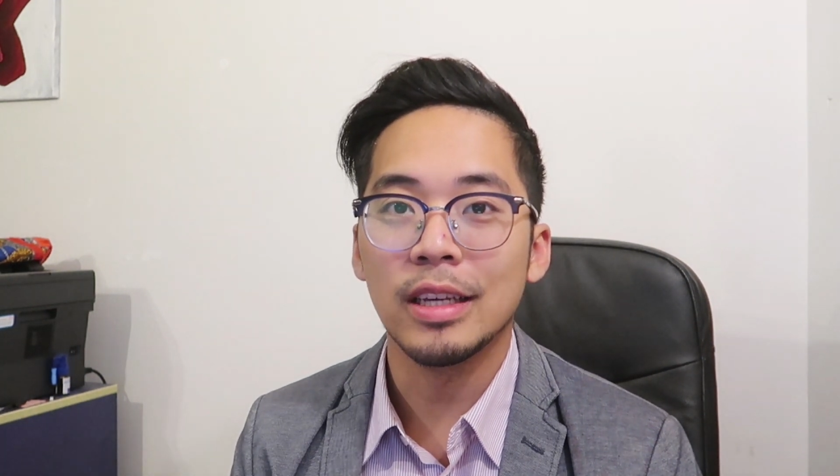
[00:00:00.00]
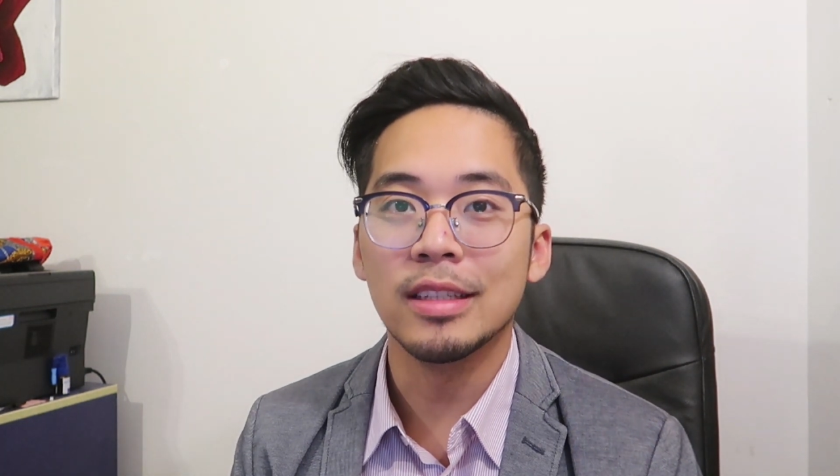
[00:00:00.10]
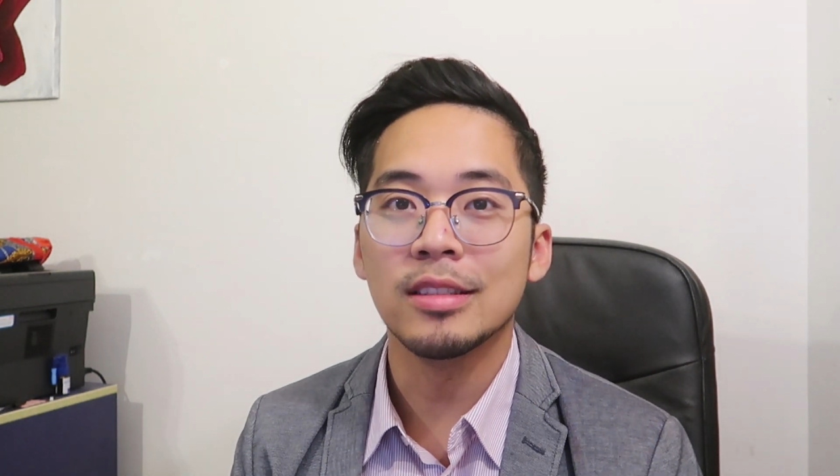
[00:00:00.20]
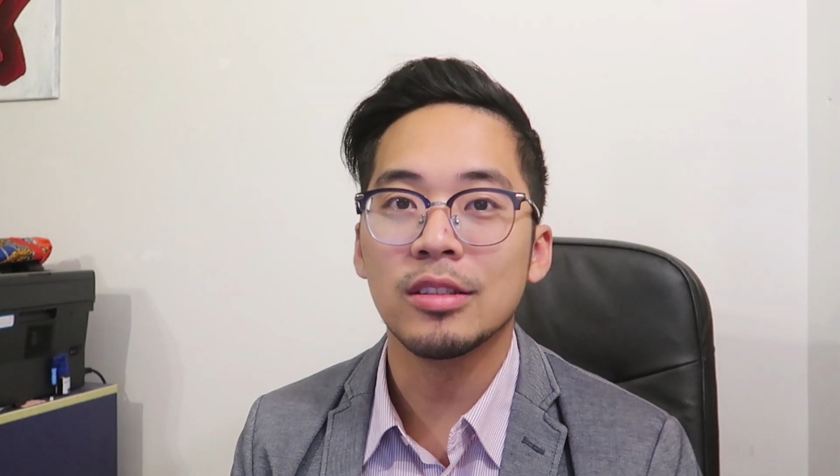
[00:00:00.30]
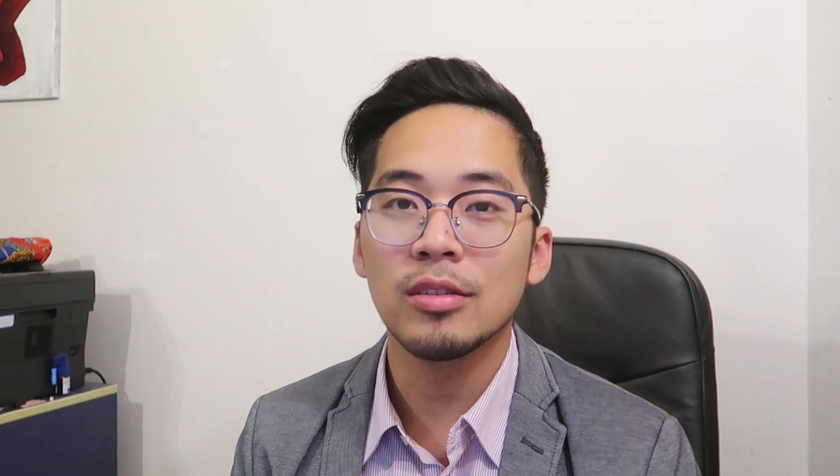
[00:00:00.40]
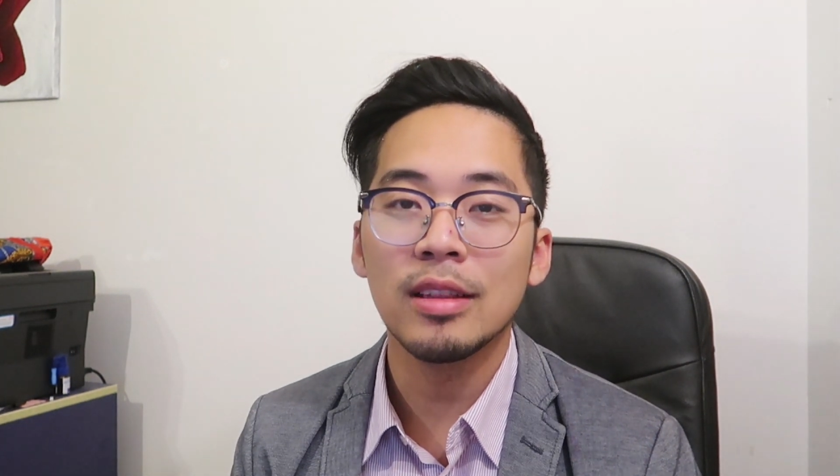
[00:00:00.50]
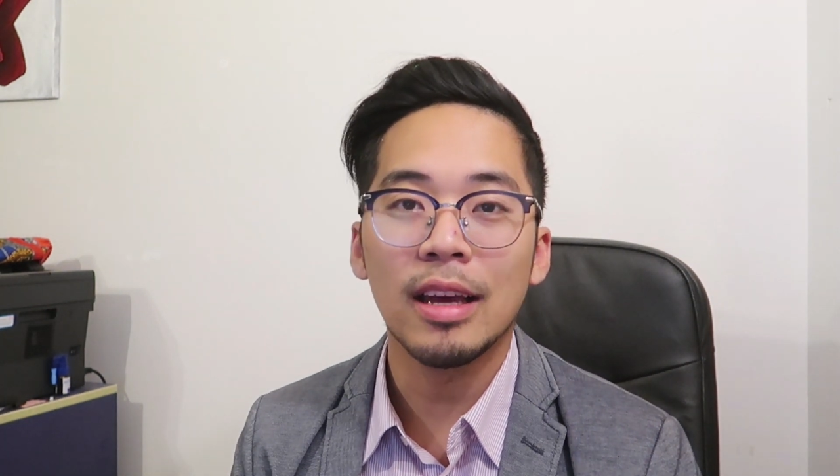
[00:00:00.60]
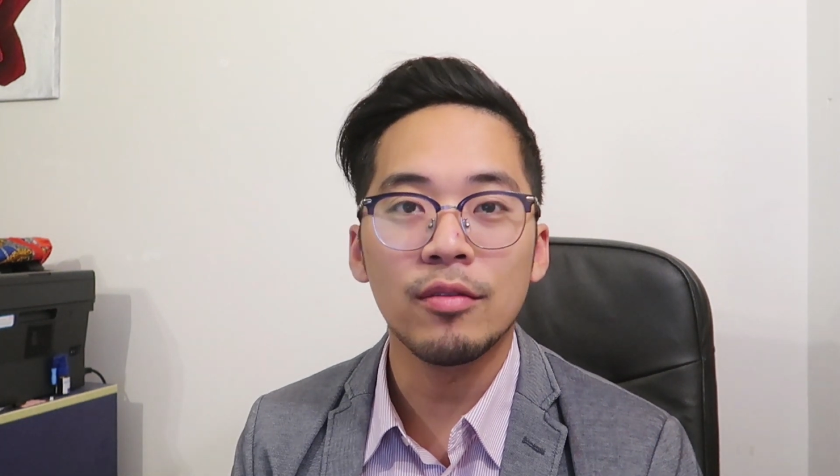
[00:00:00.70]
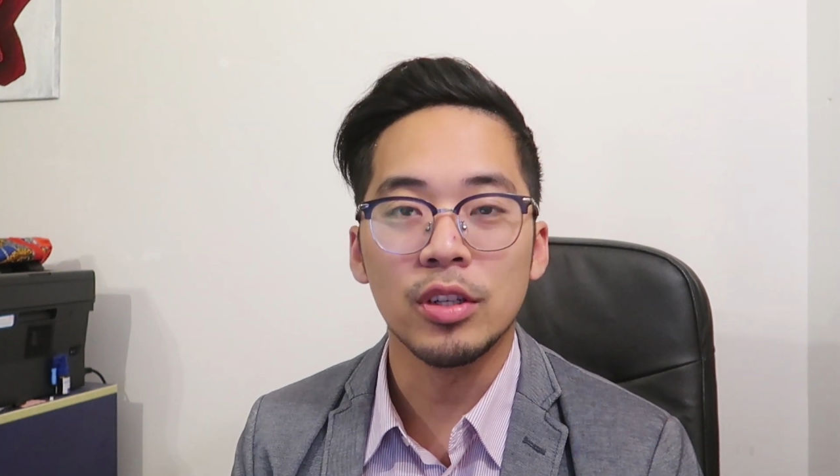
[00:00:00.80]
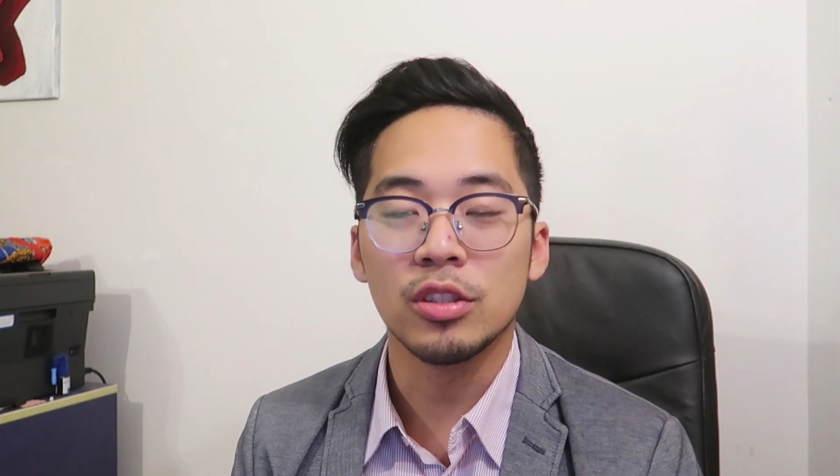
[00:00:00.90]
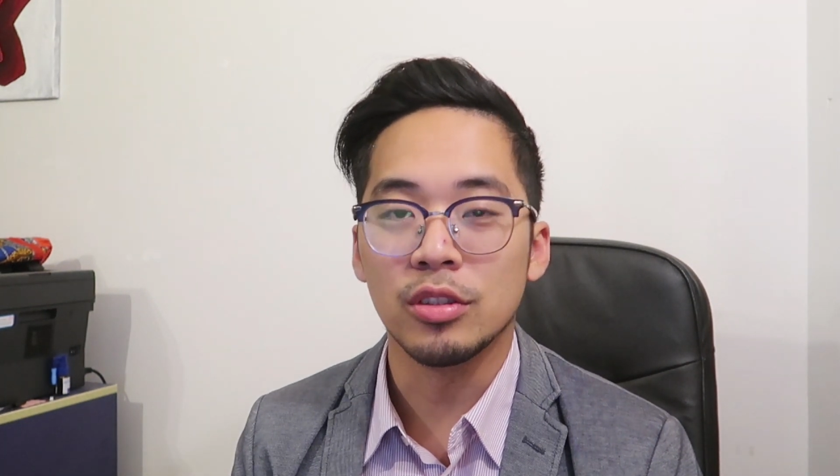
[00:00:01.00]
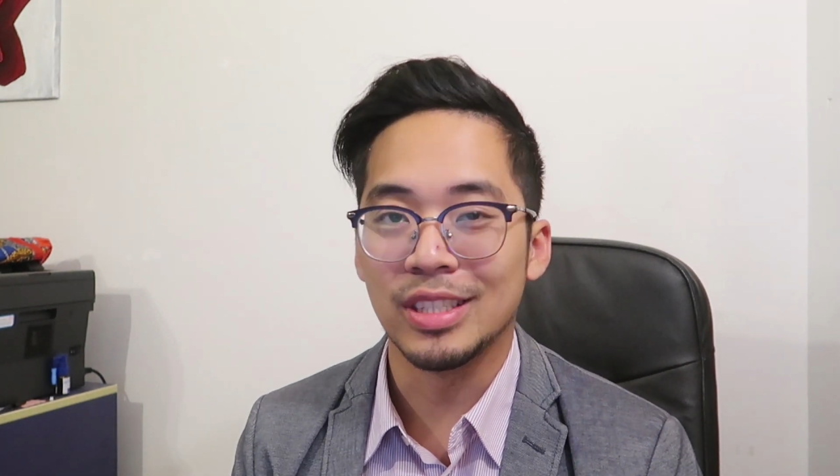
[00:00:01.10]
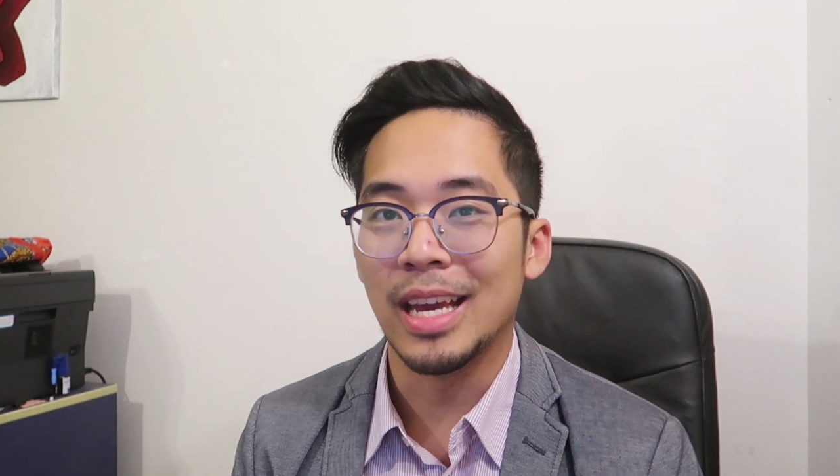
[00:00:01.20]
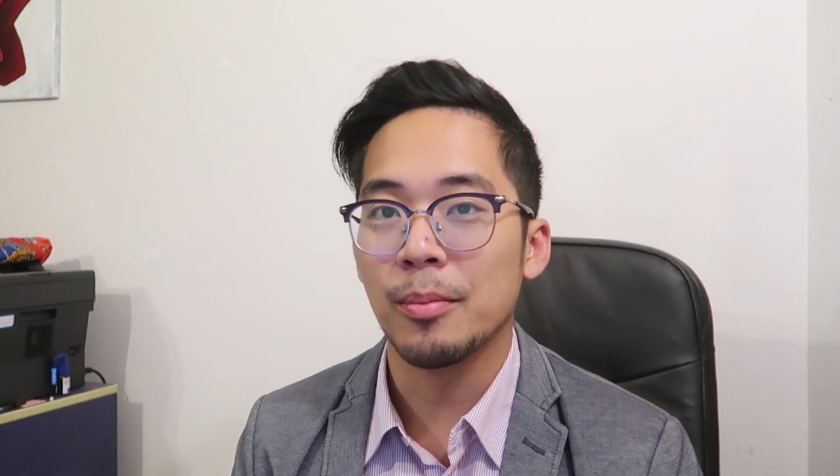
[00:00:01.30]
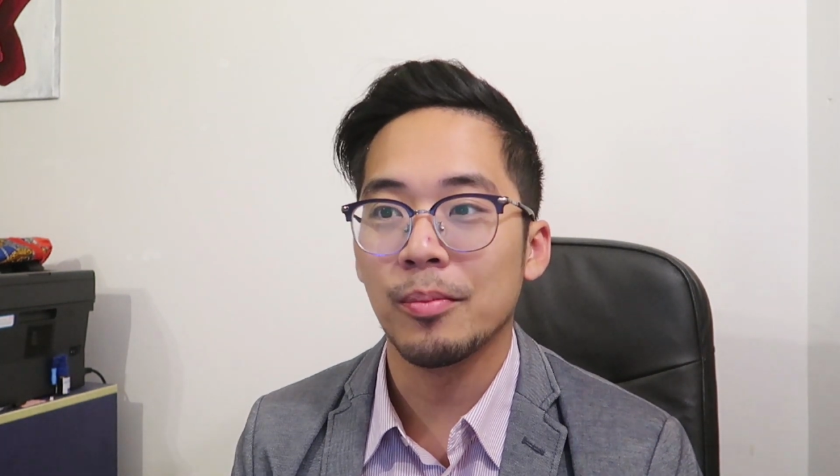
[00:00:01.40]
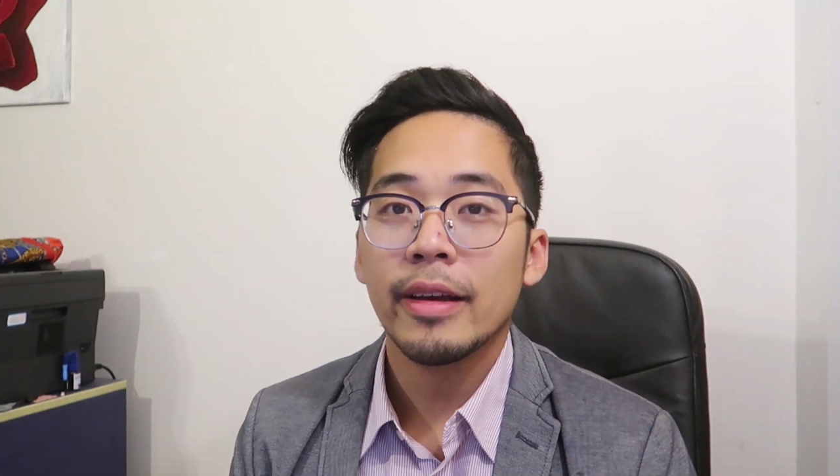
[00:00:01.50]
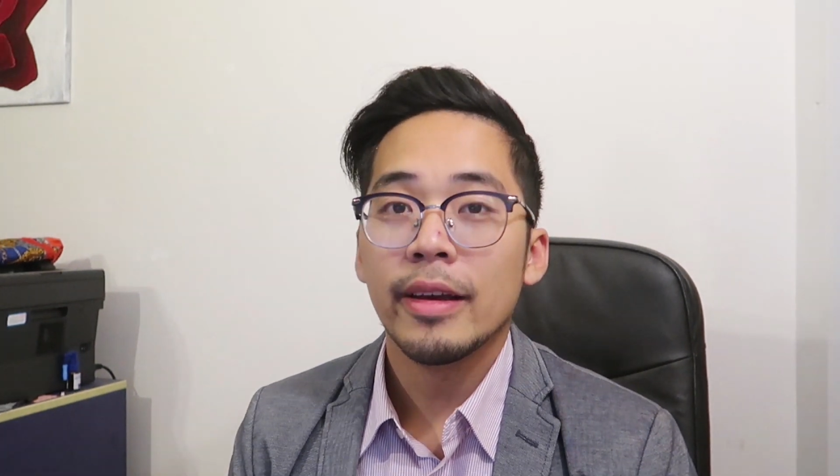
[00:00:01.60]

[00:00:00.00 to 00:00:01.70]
is to leverage your debt,